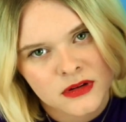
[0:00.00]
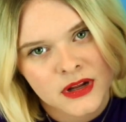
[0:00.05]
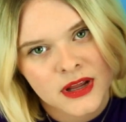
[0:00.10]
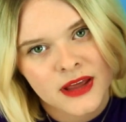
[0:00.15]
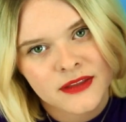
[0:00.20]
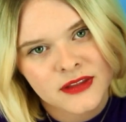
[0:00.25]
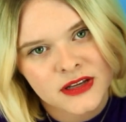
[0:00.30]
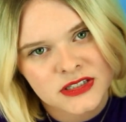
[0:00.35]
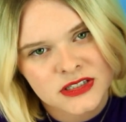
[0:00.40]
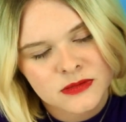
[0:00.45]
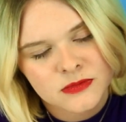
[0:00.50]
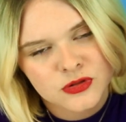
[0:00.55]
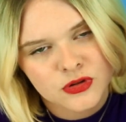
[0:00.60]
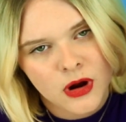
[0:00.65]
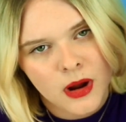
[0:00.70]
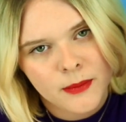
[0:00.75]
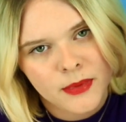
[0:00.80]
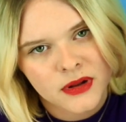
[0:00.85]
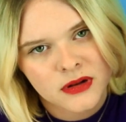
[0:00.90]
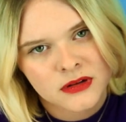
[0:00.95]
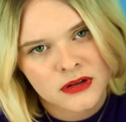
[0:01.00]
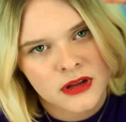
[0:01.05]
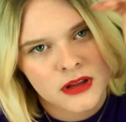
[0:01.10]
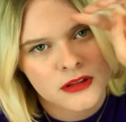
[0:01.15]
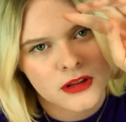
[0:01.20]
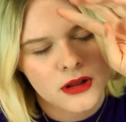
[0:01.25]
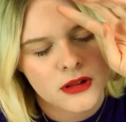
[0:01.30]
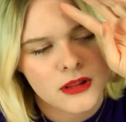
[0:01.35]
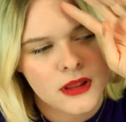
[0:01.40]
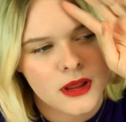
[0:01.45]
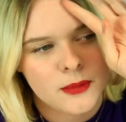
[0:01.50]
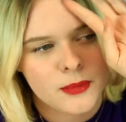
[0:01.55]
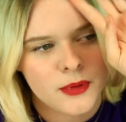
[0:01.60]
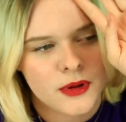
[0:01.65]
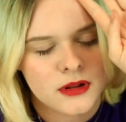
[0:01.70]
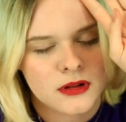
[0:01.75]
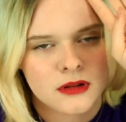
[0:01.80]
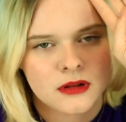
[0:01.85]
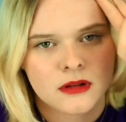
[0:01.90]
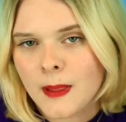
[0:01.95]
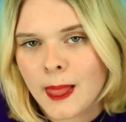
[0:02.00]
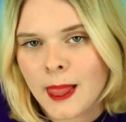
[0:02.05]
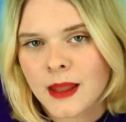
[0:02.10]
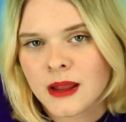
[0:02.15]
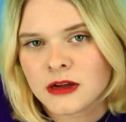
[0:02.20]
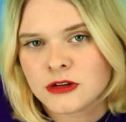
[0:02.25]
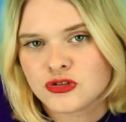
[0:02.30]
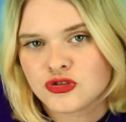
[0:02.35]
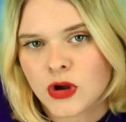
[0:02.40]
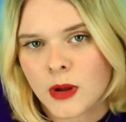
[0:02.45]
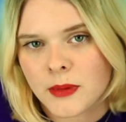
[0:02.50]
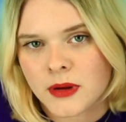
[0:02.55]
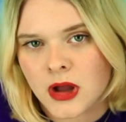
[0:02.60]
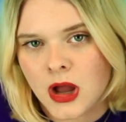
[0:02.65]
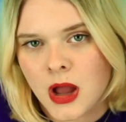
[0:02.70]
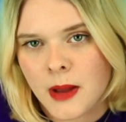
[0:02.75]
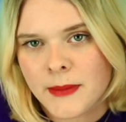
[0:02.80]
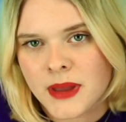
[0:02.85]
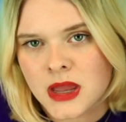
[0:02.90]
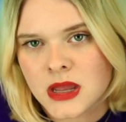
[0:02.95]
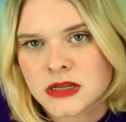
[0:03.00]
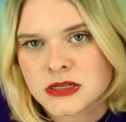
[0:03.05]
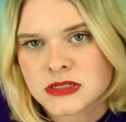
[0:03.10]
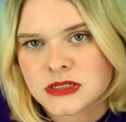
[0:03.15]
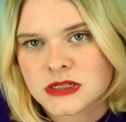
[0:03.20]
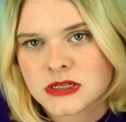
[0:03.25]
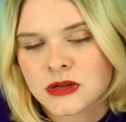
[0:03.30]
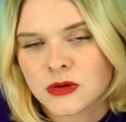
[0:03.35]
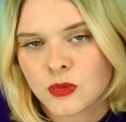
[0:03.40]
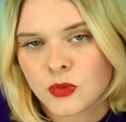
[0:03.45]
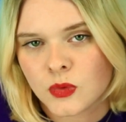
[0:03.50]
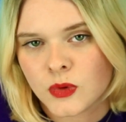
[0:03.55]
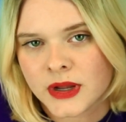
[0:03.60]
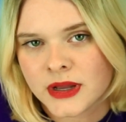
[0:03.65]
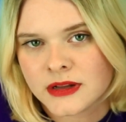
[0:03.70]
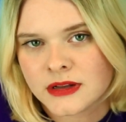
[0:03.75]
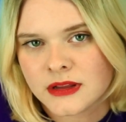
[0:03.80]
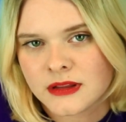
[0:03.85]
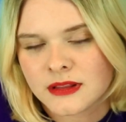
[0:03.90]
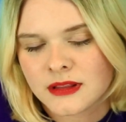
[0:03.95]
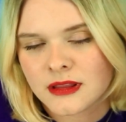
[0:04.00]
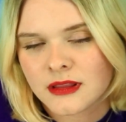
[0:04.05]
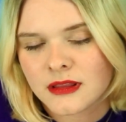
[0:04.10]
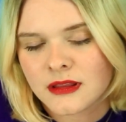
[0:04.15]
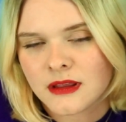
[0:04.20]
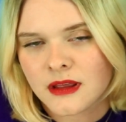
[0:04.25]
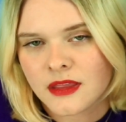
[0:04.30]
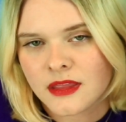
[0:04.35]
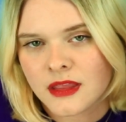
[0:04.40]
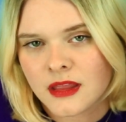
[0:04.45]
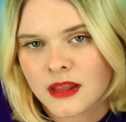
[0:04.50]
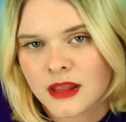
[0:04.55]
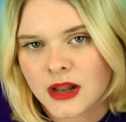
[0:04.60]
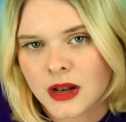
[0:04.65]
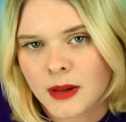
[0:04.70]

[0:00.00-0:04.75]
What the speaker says: Hit that subscribe button, hit that like button, drop a comment, ring it in the little